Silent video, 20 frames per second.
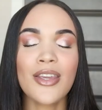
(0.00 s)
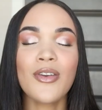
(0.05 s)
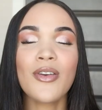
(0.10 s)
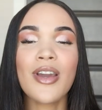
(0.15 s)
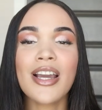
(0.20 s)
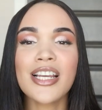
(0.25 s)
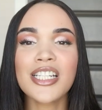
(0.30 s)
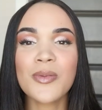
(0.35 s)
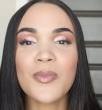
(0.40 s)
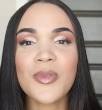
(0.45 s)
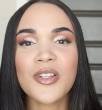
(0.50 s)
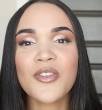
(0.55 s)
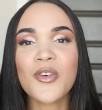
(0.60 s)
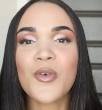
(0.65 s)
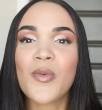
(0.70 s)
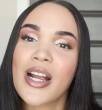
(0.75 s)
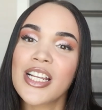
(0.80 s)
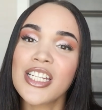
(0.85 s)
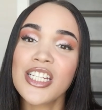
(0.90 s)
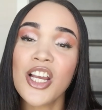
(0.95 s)
Thank you guys so much
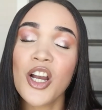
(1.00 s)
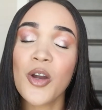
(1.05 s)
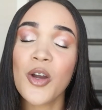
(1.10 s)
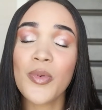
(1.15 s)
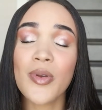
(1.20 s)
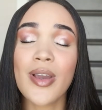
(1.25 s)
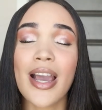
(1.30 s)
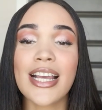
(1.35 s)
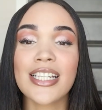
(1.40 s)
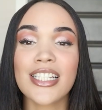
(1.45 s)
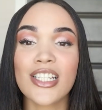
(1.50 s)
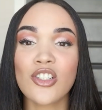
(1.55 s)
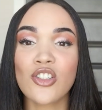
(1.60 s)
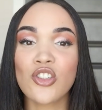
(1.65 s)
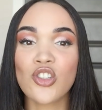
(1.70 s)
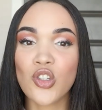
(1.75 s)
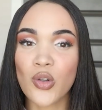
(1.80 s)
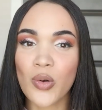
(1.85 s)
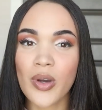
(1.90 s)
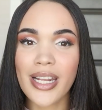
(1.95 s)
for watching. I hope you guys
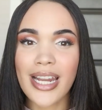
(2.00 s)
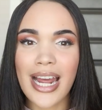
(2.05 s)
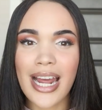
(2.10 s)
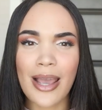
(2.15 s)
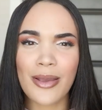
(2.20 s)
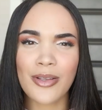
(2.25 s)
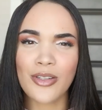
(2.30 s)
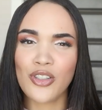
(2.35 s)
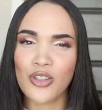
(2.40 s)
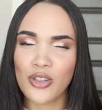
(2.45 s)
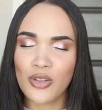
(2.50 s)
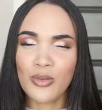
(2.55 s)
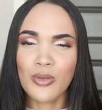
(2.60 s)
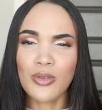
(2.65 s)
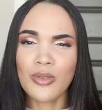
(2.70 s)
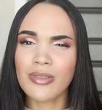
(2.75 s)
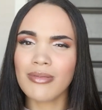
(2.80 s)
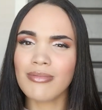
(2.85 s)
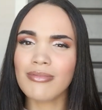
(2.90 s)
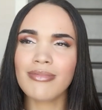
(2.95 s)
enjoyed. I
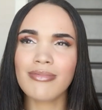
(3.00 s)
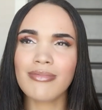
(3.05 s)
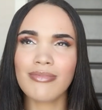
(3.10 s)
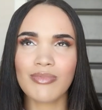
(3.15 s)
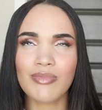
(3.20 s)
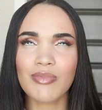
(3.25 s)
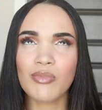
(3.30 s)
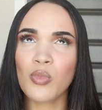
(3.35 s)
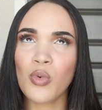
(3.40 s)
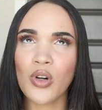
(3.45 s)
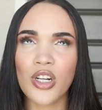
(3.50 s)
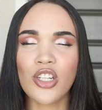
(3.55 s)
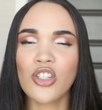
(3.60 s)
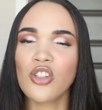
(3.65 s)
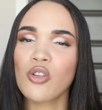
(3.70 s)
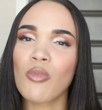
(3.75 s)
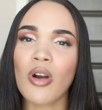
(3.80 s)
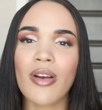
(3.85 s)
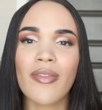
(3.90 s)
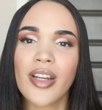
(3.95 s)
do want to
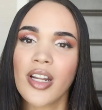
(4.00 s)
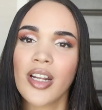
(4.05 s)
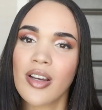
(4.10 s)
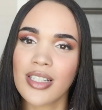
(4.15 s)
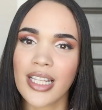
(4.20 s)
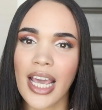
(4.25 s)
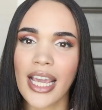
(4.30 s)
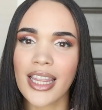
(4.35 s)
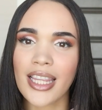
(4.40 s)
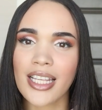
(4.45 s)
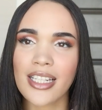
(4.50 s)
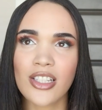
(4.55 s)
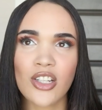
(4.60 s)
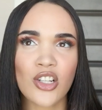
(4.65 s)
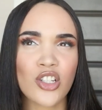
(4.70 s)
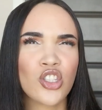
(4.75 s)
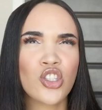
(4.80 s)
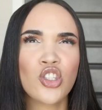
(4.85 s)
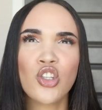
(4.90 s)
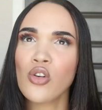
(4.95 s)
do more videos like this.
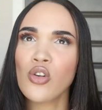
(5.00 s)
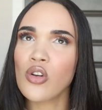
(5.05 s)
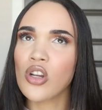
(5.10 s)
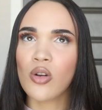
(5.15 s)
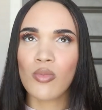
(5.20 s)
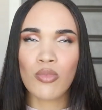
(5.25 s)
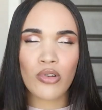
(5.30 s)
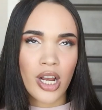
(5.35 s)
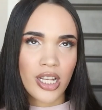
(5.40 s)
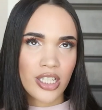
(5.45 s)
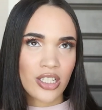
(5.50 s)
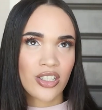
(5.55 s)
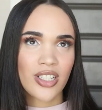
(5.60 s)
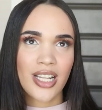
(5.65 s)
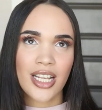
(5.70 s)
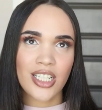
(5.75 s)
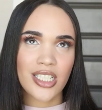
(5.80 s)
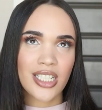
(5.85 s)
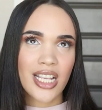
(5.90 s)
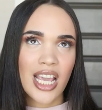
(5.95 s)
There's two new bronzers
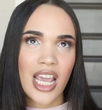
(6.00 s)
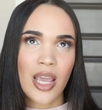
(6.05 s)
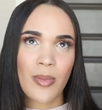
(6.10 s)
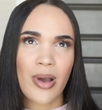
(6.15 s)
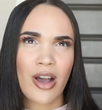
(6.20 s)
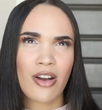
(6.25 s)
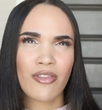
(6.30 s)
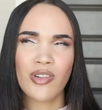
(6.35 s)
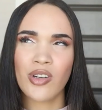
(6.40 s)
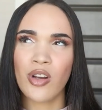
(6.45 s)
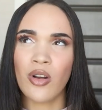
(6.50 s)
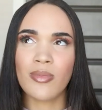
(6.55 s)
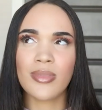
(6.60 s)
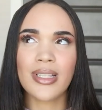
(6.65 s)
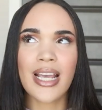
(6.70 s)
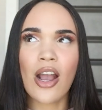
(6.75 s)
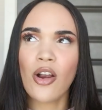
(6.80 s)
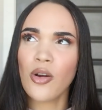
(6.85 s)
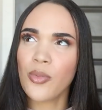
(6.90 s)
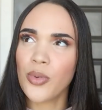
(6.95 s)
that just came out from
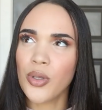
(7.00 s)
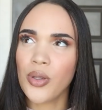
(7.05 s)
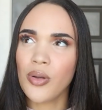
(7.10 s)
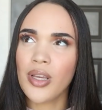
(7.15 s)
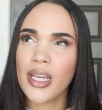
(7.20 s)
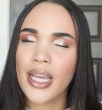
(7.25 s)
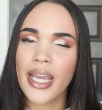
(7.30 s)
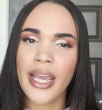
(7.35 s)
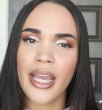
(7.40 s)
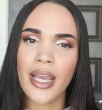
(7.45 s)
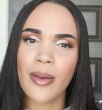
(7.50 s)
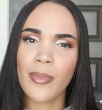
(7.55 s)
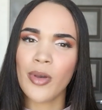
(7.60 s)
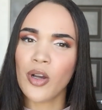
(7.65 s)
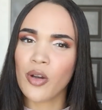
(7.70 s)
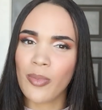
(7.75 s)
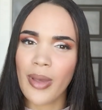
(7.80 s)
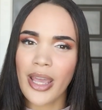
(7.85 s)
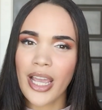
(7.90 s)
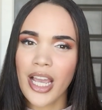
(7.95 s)
Tower Beauty and
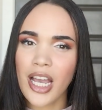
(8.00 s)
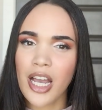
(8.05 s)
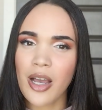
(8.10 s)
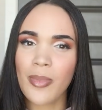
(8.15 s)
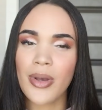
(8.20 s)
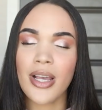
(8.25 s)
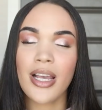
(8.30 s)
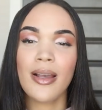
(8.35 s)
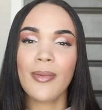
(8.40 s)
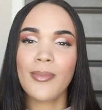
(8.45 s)
Milk Makeup.